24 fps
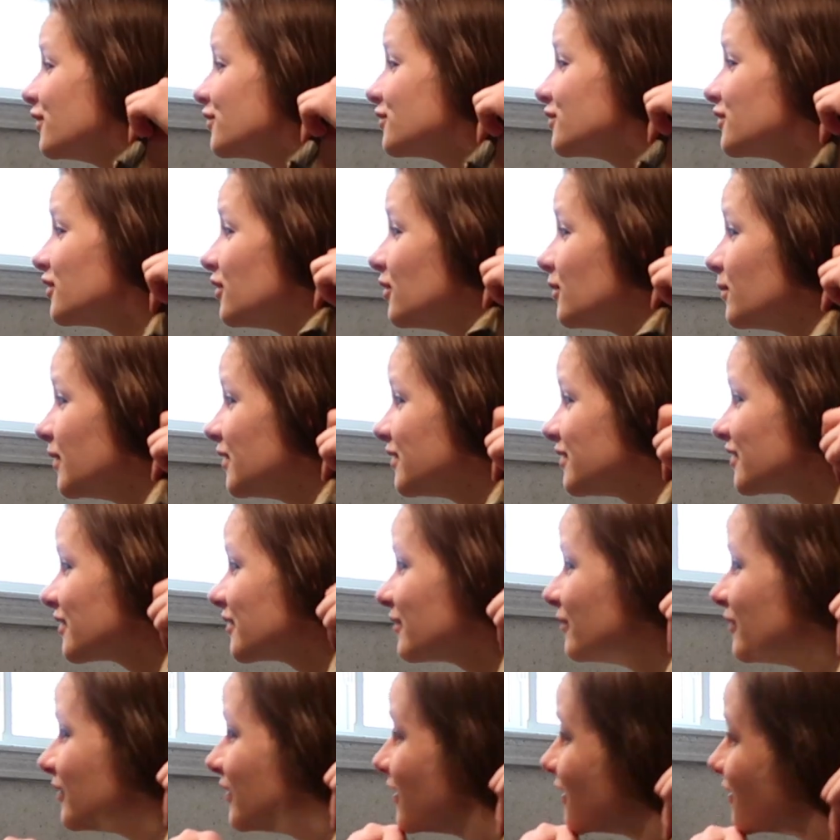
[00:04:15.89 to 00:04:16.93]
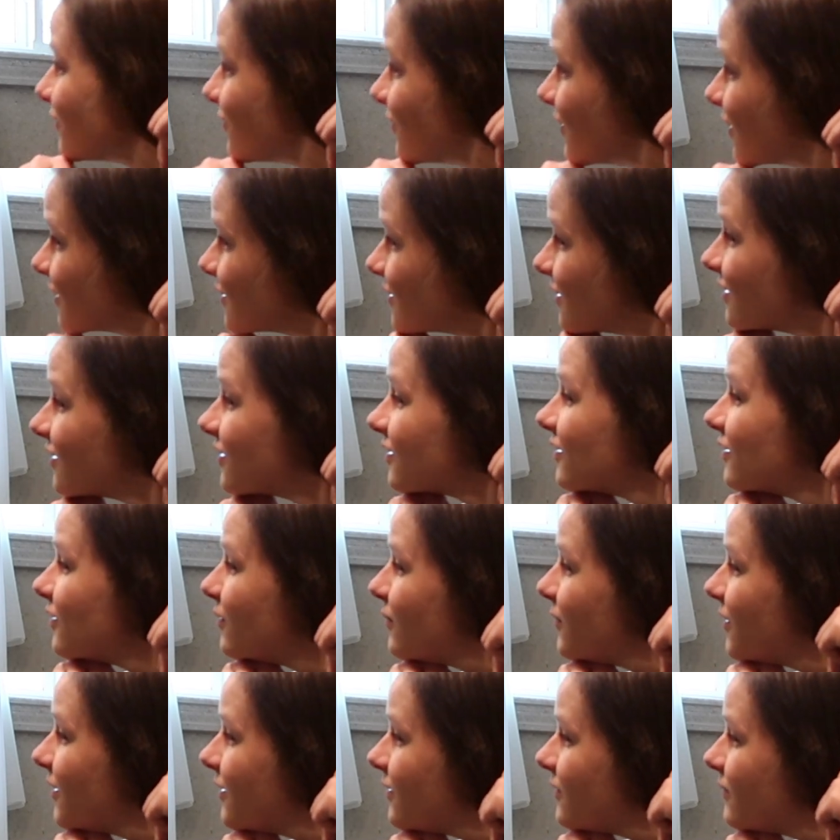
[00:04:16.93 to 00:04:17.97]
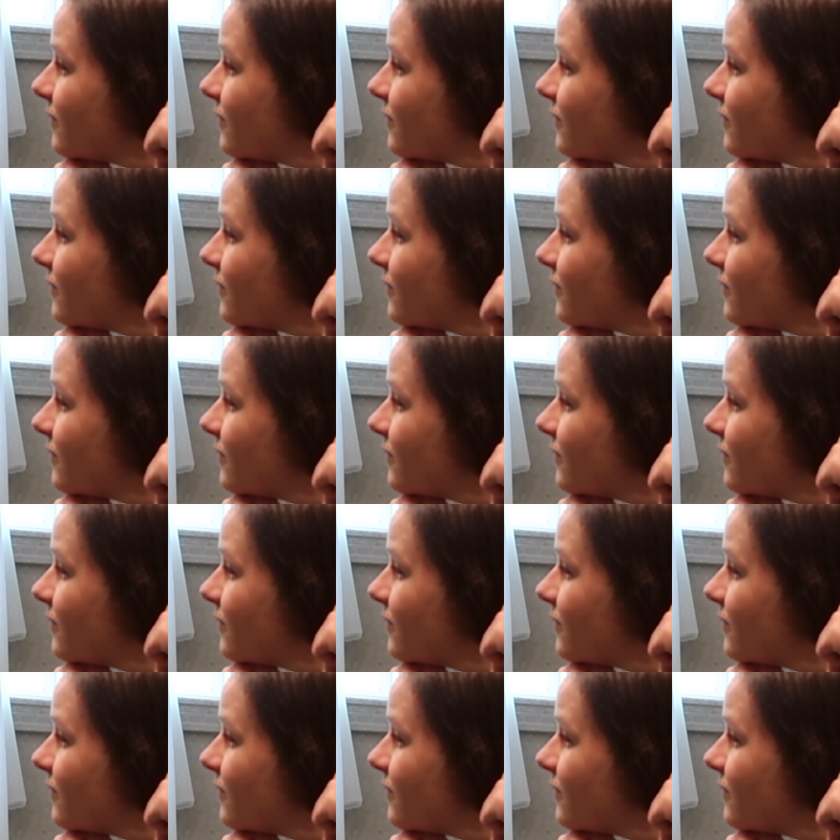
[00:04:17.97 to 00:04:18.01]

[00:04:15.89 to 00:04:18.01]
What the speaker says: So basically I need to fix this a little